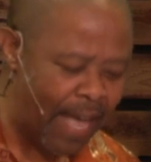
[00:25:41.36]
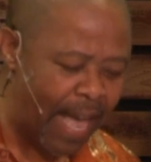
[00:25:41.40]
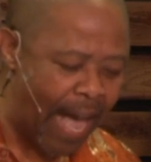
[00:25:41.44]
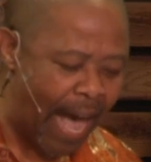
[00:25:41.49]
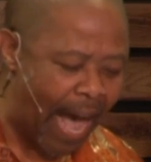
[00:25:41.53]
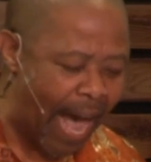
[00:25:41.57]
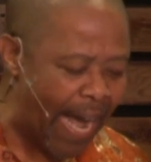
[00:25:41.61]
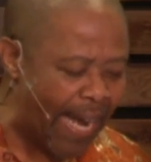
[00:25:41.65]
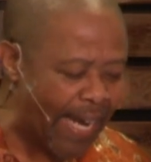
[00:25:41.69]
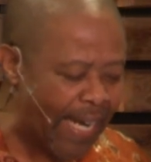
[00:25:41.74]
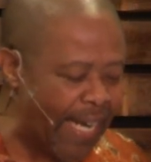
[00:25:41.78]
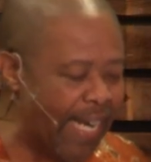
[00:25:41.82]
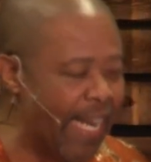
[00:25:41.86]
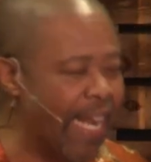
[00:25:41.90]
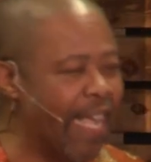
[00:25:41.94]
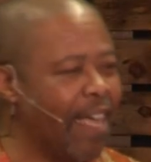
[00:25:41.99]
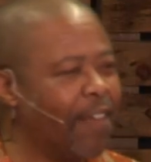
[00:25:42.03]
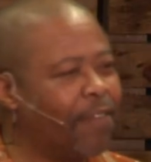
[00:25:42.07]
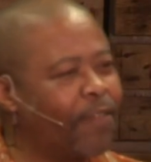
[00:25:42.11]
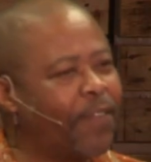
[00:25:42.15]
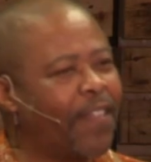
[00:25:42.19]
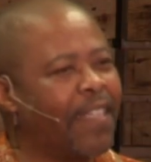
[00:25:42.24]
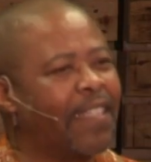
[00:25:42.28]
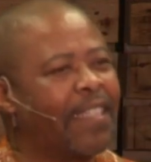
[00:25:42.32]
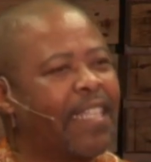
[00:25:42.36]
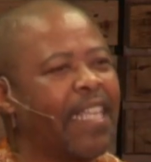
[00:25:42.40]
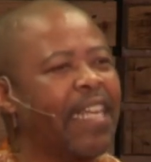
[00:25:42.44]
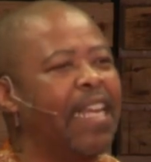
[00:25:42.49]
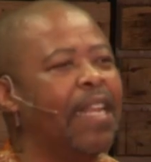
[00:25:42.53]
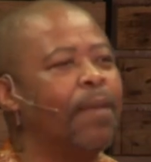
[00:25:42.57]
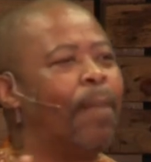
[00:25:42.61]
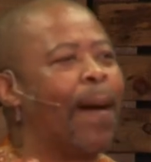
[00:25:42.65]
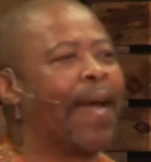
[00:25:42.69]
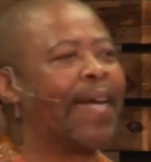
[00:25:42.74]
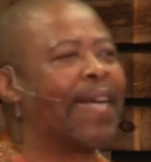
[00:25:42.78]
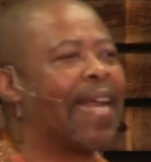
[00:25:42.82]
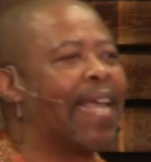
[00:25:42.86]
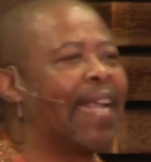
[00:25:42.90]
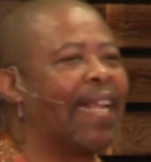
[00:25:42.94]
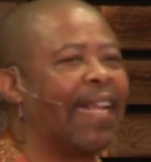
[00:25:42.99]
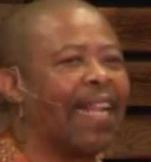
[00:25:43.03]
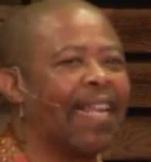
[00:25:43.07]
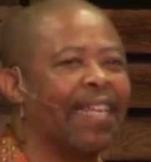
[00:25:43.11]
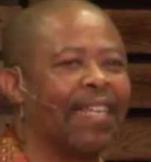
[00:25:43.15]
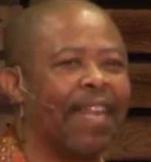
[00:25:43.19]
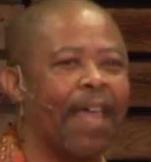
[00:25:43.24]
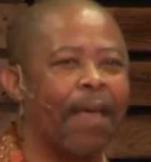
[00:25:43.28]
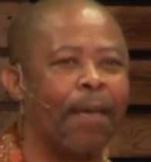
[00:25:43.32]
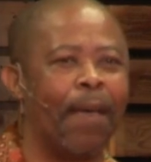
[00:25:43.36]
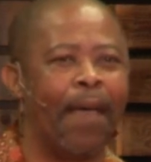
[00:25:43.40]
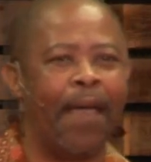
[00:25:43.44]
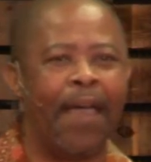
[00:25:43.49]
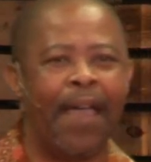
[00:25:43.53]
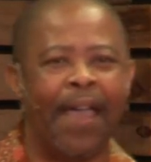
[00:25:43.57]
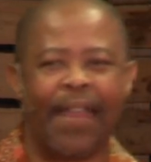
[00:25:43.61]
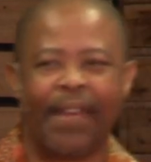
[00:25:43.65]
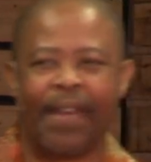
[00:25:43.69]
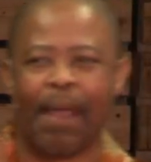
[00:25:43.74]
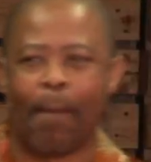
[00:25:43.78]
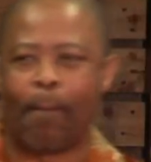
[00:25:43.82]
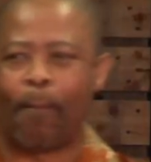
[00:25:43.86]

I left deliberately the